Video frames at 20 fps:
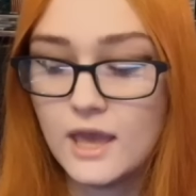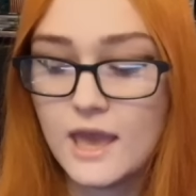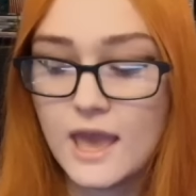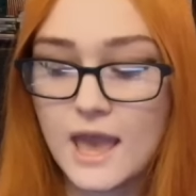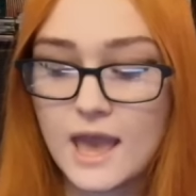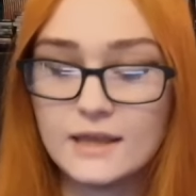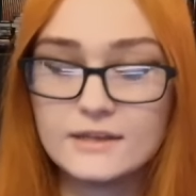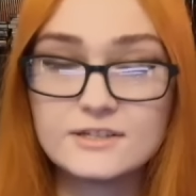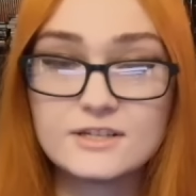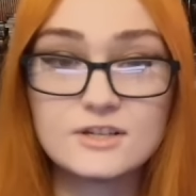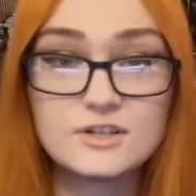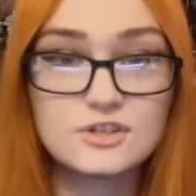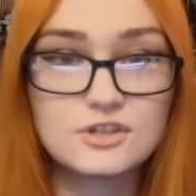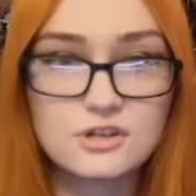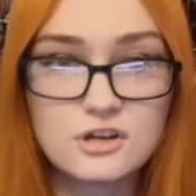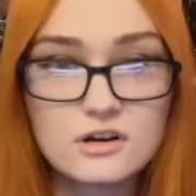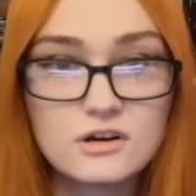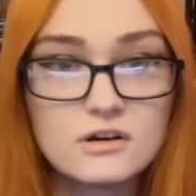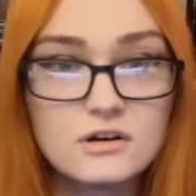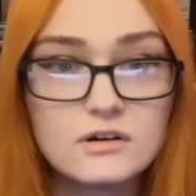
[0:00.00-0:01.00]
And in
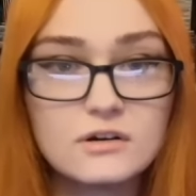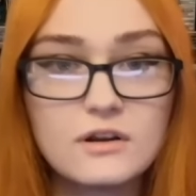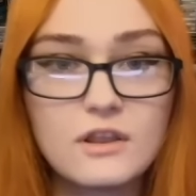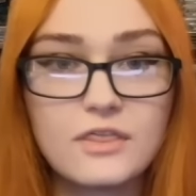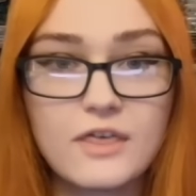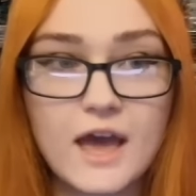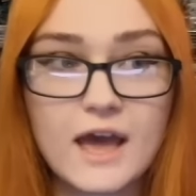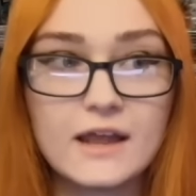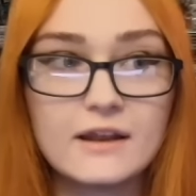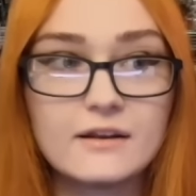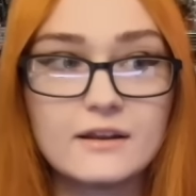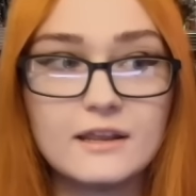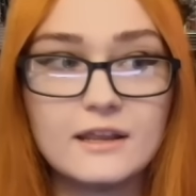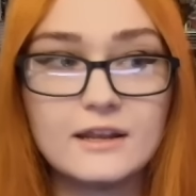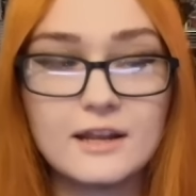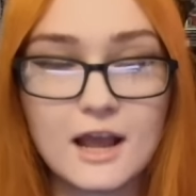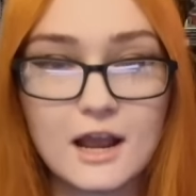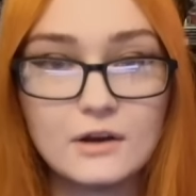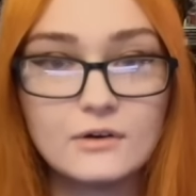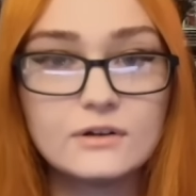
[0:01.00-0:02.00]
turn, that
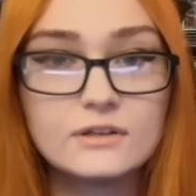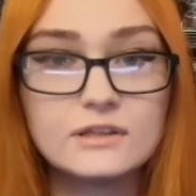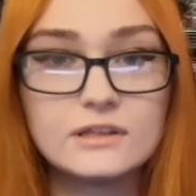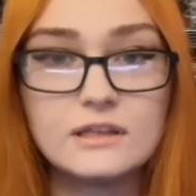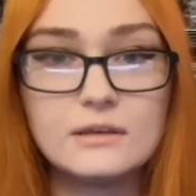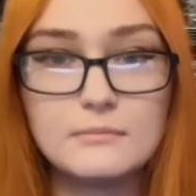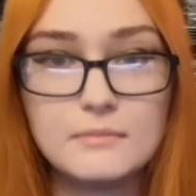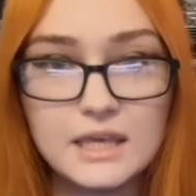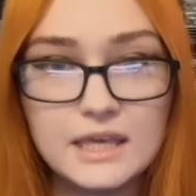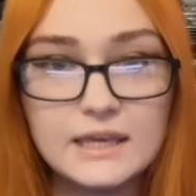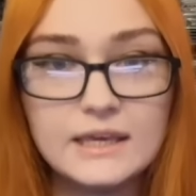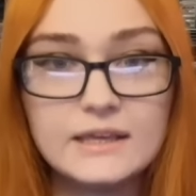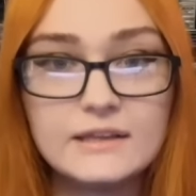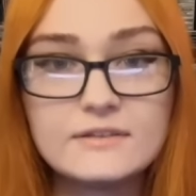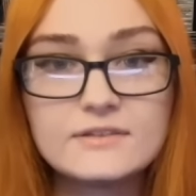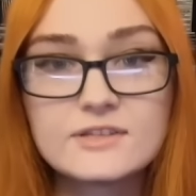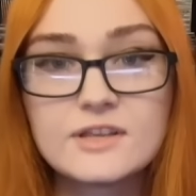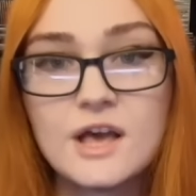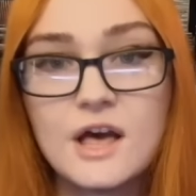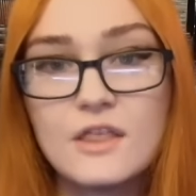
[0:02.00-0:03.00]
inherently
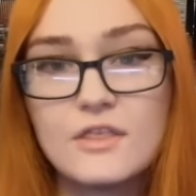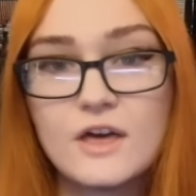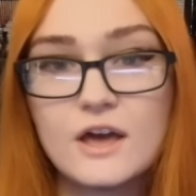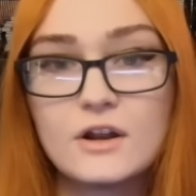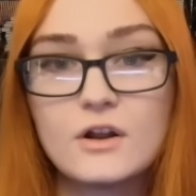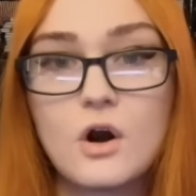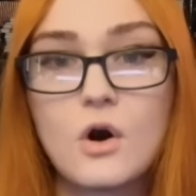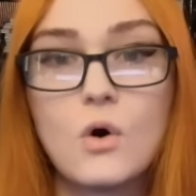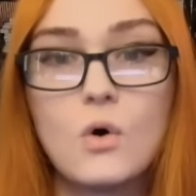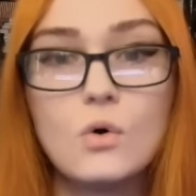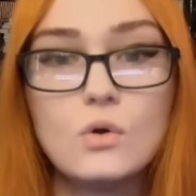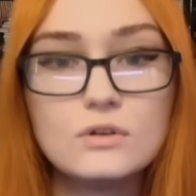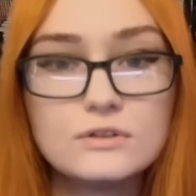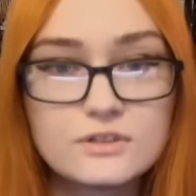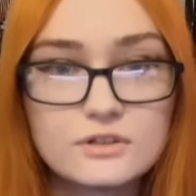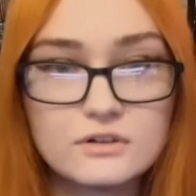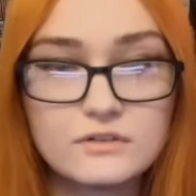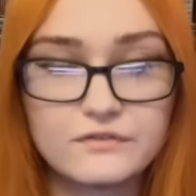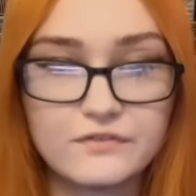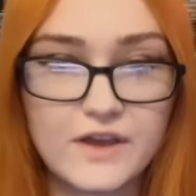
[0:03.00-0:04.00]
means that
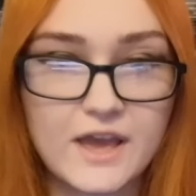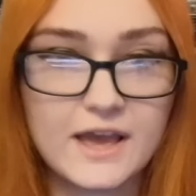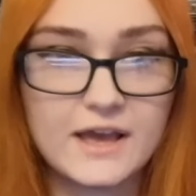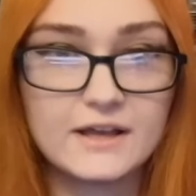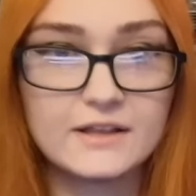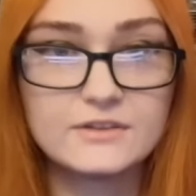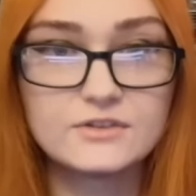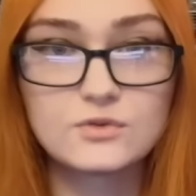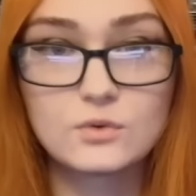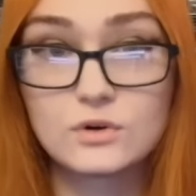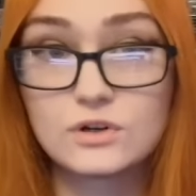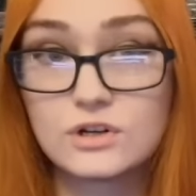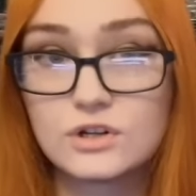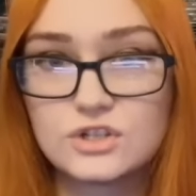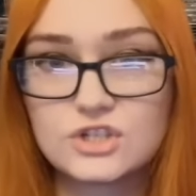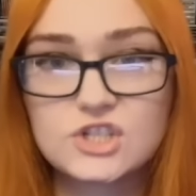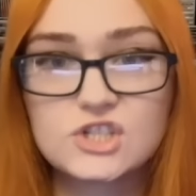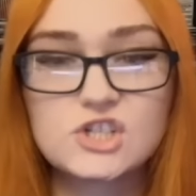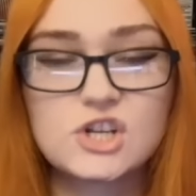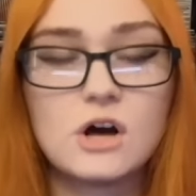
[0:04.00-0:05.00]
older fans or
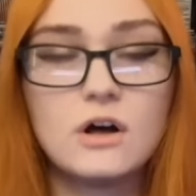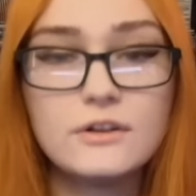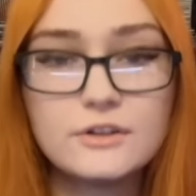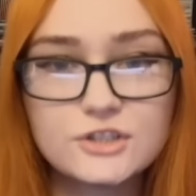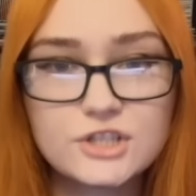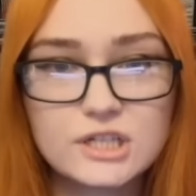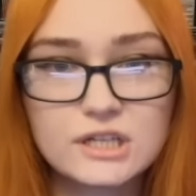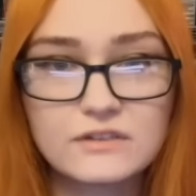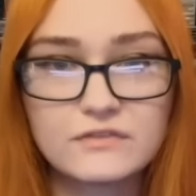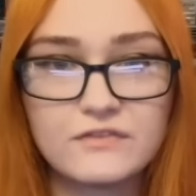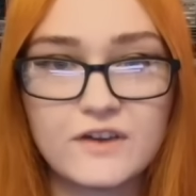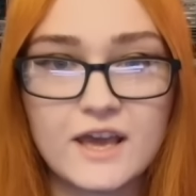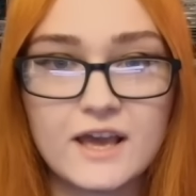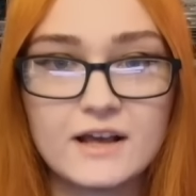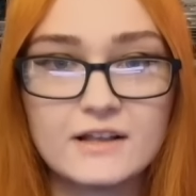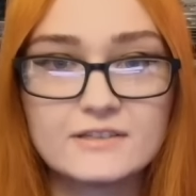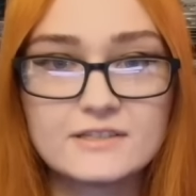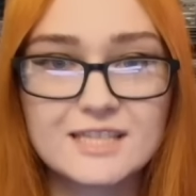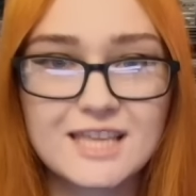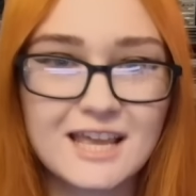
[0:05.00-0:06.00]
nostalgic
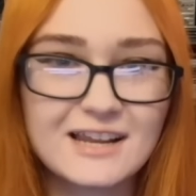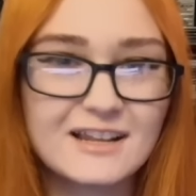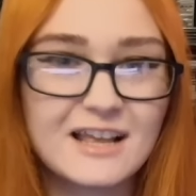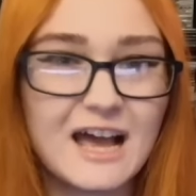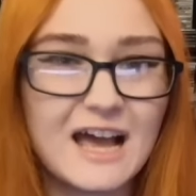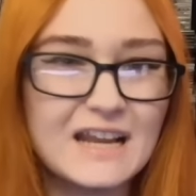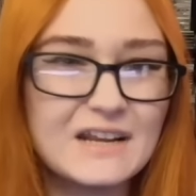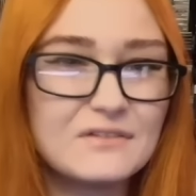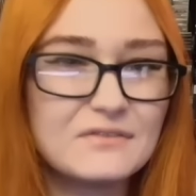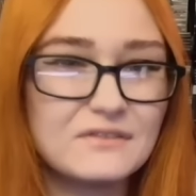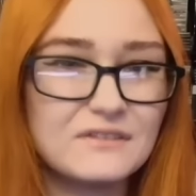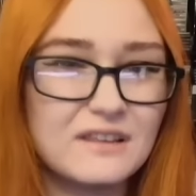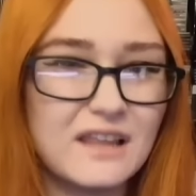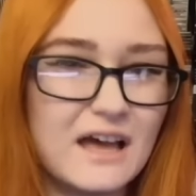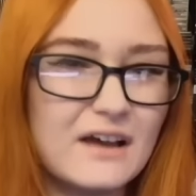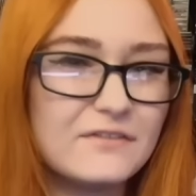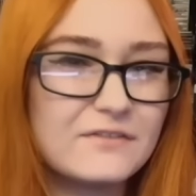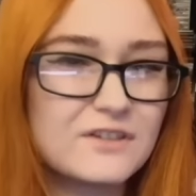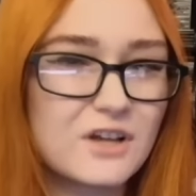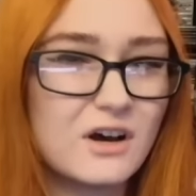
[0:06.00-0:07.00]
fans get kind of
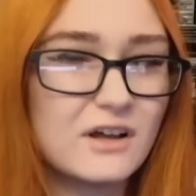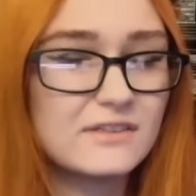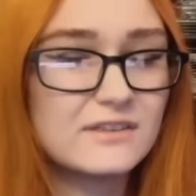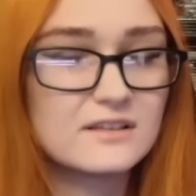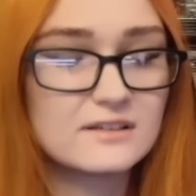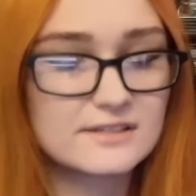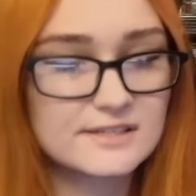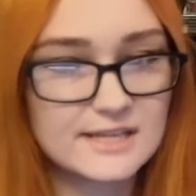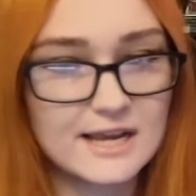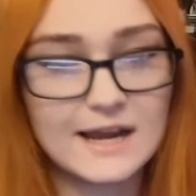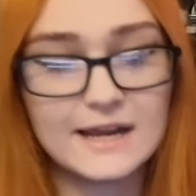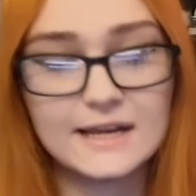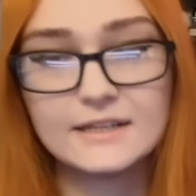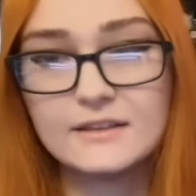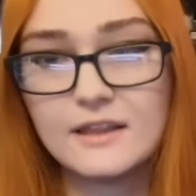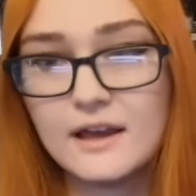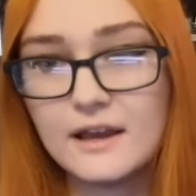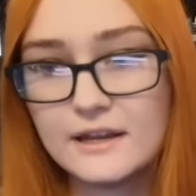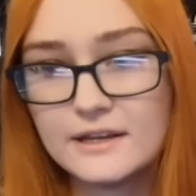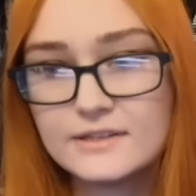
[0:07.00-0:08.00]
left on the
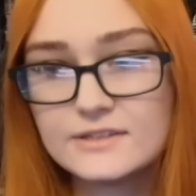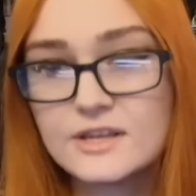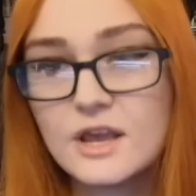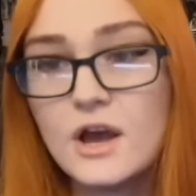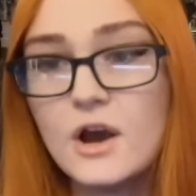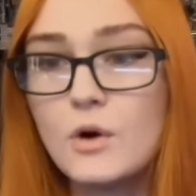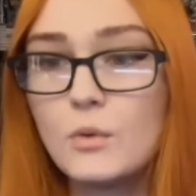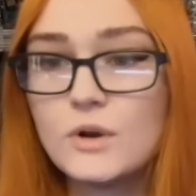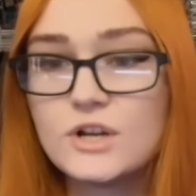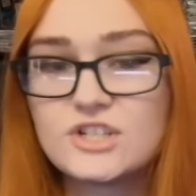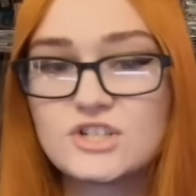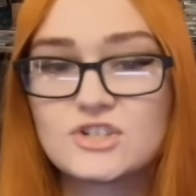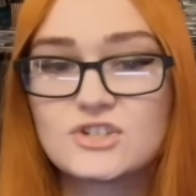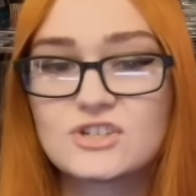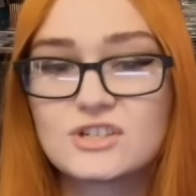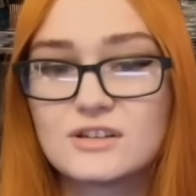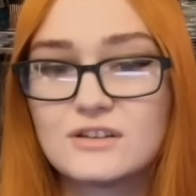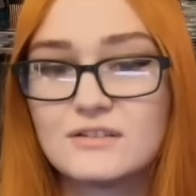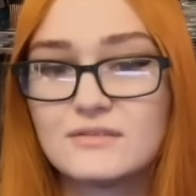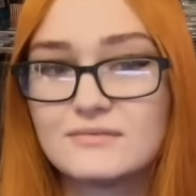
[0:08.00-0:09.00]
sidelines, which
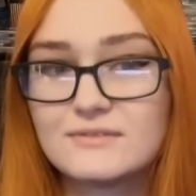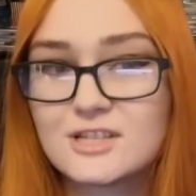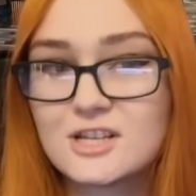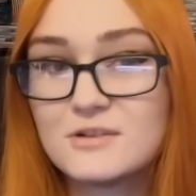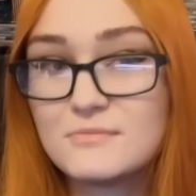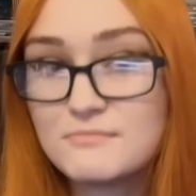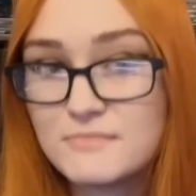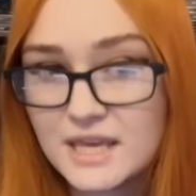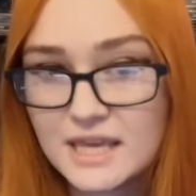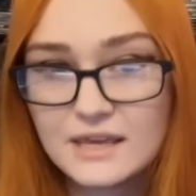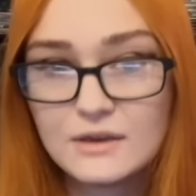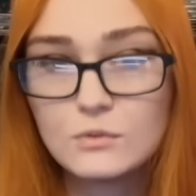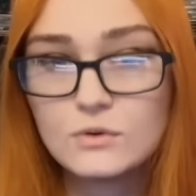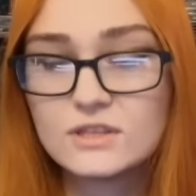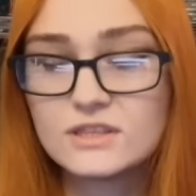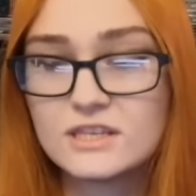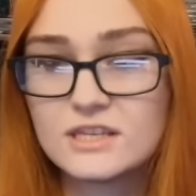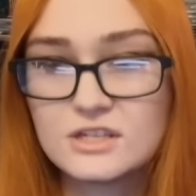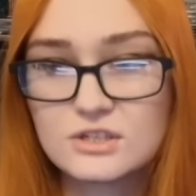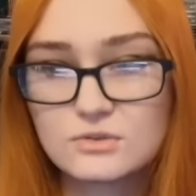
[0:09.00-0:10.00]
to me with these